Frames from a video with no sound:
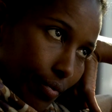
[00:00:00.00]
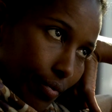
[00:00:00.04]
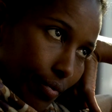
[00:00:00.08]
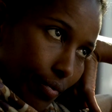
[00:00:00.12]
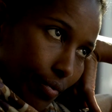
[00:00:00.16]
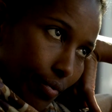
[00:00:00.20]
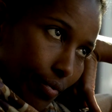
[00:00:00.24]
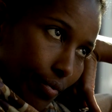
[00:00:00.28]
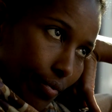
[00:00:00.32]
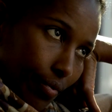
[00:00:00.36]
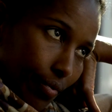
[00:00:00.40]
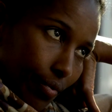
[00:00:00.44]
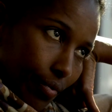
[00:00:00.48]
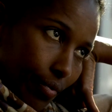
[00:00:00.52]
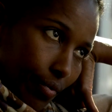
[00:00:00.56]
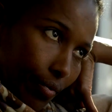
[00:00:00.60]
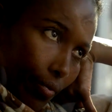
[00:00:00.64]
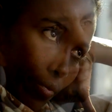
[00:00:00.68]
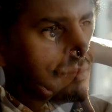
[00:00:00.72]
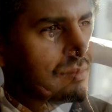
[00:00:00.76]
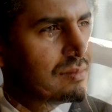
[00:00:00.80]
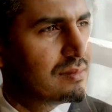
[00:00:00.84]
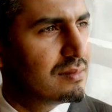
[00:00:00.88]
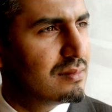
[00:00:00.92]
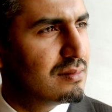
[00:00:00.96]
the voices
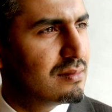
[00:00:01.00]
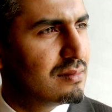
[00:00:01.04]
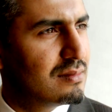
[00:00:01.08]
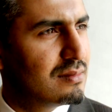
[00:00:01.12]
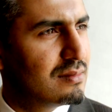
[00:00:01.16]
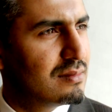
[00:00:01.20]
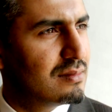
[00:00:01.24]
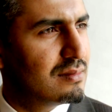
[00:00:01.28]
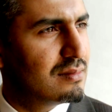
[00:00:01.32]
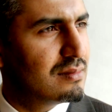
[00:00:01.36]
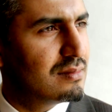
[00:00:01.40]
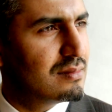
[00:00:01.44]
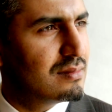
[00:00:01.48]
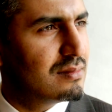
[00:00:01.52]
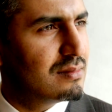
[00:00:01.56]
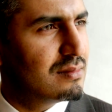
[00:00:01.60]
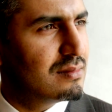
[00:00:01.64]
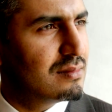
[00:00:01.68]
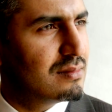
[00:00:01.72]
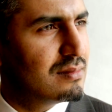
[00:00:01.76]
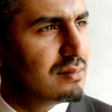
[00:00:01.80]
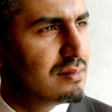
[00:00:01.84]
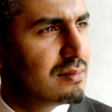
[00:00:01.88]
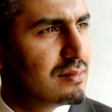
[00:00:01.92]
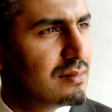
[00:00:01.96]
of reform by
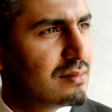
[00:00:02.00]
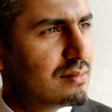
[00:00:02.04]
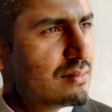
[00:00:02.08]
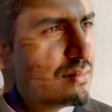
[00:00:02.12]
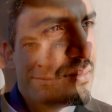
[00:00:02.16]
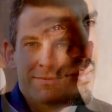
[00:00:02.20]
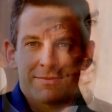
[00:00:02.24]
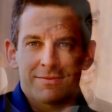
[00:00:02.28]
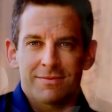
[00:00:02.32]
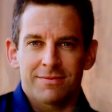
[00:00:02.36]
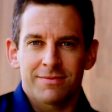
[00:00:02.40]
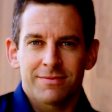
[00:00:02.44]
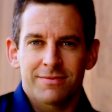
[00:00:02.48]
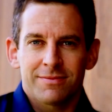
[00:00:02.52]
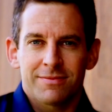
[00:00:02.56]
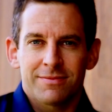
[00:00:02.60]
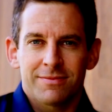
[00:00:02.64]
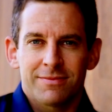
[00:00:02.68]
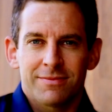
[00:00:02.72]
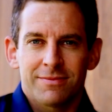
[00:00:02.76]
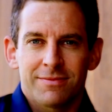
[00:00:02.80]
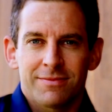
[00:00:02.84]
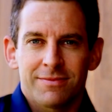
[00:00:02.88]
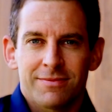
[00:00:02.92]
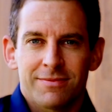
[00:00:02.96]
calling them
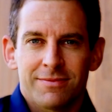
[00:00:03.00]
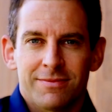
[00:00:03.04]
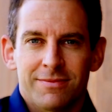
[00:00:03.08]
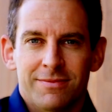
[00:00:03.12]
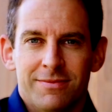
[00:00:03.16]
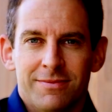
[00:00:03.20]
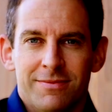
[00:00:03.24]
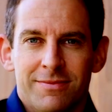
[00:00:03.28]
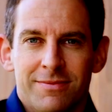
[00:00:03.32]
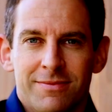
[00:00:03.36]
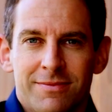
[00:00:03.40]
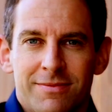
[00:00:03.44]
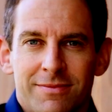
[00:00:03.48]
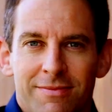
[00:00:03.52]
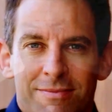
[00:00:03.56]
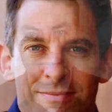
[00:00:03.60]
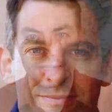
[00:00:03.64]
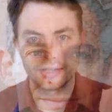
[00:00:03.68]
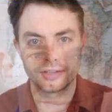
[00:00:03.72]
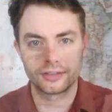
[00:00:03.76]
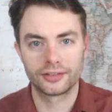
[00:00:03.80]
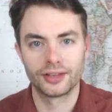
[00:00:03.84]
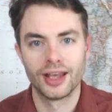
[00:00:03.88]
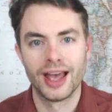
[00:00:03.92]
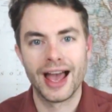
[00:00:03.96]
bigots,
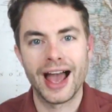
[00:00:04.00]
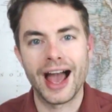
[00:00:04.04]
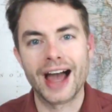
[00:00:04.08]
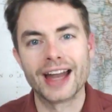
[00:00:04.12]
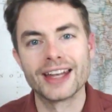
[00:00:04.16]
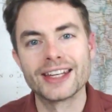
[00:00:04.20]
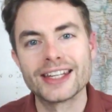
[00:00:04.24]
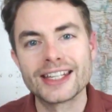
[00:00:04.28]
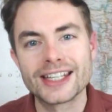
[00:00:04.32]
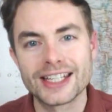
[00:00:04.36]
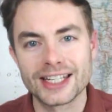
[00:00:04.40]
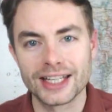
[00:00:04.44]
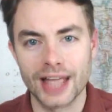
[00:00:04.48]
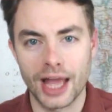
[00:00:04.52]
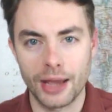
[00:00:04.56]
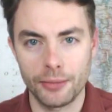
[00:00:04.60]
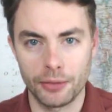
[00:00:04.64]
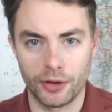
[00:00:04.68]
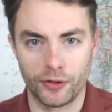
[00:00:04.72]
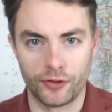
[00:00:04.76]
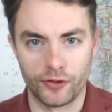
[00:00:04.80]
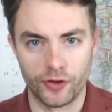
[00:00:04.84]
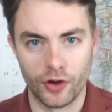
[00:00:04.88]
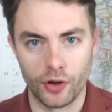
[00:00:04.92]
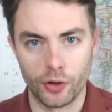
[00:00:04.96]
apostates, and
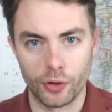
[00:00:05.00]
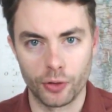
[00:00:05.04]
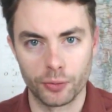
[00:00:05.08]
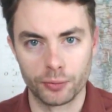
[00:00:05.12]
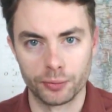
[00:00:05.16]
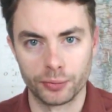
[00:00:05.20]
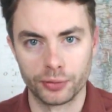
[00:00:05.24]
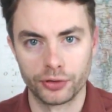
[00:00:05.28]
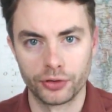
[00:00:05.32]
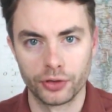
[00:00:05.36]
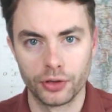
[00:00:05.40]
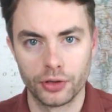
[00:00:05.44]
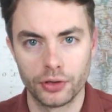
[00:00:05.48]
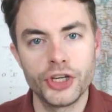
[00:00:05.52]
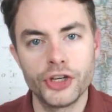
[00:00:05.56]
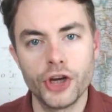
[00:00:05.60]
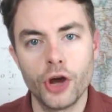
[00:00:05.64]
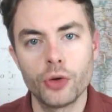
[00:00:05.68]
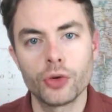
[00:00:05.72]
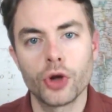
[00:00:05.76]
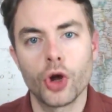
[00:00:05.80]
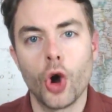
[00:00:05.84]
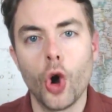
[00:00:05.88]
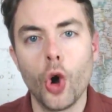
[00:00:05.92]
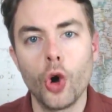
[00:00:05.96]
Islamophobes. We
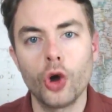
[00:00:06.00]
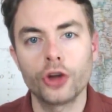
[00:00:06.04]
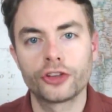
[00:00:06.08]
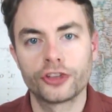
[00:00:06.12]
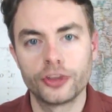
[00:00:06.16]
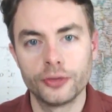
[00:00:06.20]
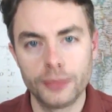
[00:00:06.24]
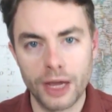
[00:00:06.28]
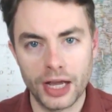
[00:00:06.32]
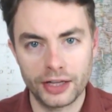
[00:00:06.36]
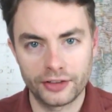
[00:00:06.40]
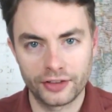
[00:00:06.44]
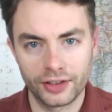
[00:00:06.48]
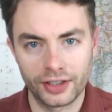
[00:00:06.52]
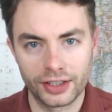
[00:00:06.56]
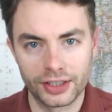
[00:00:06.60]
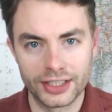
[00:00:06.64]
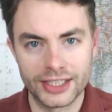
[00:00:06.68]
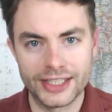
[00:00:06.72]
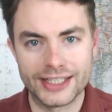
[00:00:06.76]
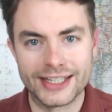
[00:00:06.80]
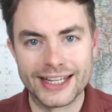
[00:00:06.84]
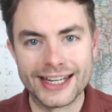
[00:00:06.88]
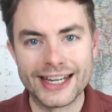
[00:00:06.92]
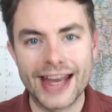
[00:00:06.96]
don't
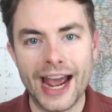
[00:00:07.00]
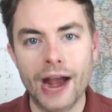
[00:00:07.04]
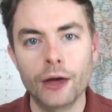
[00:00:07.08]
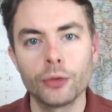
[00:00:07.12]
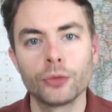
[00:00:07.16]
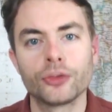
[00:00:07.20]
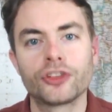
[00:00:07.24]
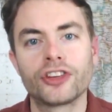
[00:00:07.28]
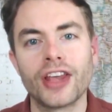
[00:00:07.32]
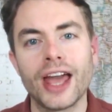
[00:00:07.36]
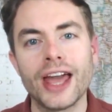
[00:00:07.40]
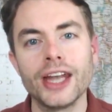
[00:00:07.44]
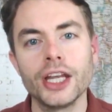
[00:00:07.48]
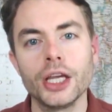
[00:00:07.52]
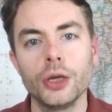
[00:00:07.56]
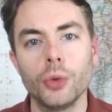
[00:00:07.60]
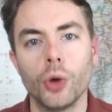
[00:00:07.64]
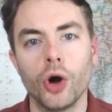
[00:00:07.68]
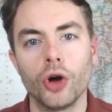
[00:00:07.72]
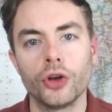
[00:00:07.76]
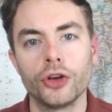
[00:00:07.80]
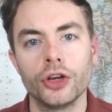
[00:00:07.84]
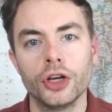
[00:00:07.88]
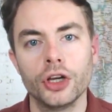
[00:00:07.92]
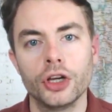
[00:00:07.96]
automatically denounce
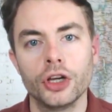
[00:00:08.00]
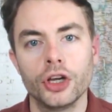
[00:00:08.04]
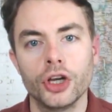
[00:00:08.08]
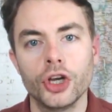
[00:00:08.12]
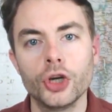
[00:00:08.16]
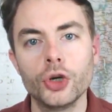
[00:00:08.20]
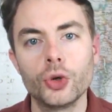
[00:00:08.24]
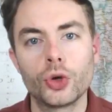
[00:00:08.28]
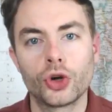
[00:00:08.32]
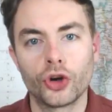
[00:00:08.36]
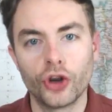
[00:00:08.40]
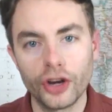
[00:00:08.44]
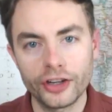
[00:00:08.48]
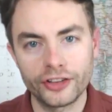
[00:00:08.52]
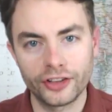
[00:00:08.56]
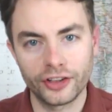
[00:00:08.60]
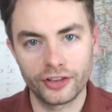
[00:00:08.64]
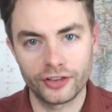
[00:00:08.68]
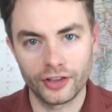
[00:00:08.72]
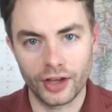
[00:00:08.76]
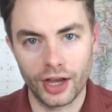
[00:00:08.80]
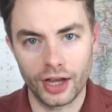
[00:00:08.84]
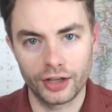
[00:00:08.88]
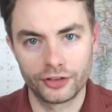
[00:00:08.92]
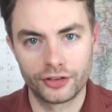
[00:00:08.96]
anyone who
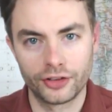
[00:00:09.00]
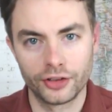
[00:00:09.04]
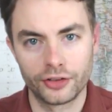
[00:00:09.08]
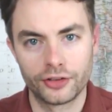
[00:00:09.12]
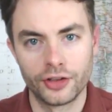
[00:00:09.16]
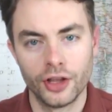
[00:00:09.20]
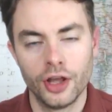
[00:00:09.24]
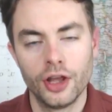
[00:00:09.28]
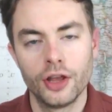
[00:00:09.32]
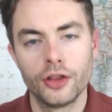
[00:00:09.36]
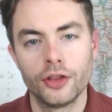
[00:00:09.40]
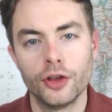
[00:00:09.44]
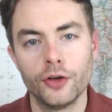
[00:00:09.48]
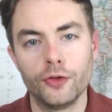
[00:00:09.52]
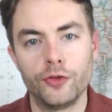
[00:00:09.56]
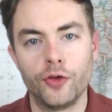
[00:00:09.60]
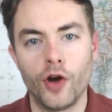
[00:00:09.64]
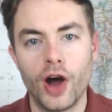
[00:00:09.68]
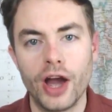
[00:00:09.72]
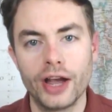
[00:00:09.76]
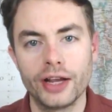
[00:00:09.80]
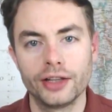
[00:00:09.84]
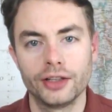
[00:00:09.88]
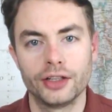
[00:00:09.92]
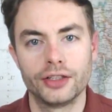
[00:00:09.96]
criticizes the
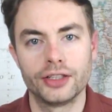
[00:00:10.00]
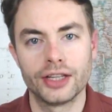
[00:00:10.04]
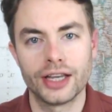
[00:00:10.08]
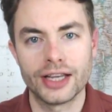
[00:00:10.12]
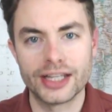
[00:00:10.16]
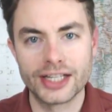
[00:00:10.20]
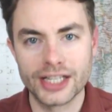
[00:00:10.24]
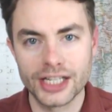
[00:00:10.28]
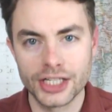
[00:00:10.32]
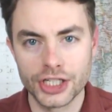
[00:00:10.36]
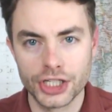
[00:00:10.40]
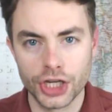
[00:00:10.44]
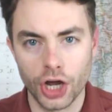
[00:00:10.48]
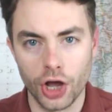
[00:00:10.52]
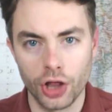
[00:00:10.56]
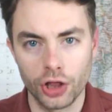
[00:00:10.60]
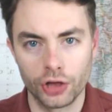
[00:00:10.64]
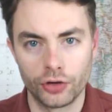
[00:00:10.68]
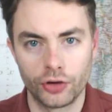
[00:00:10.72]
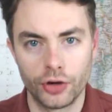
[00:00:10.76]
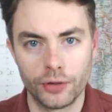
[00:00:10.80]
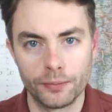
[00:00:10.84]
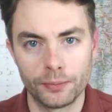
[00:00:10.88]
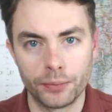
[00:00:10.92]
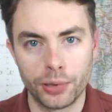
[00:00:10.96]
violent and
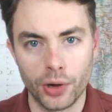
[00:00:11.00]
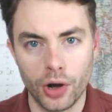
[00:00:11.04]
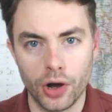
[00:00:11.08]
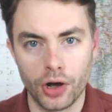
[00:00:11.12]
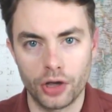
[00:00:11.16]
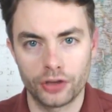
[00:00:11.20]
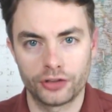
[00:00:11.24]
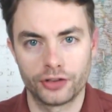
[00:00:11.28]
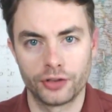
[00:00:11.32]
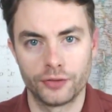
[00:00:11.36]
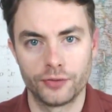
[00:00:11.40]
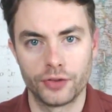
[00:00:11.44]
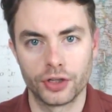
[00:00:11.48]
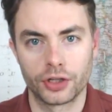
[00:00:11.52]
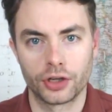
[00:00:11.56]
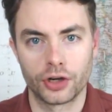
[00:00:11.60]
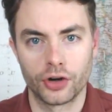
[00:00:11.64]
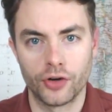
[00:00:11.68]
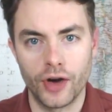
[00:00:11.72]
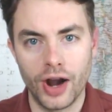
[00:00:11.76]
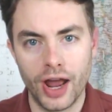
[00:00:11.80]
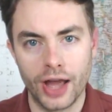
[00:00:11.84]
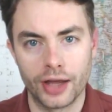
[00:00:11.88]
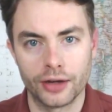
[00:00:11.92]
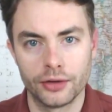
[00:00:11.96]
intolerant parts of the
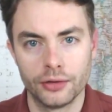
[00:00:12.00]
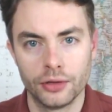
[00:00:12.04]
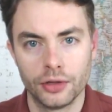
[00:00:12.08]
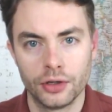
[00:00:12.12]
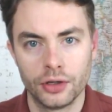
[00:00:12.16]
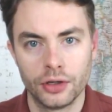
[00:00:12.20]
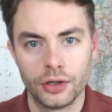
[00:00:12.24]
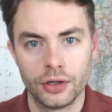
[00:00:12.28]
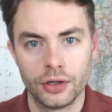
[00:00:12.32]
Quran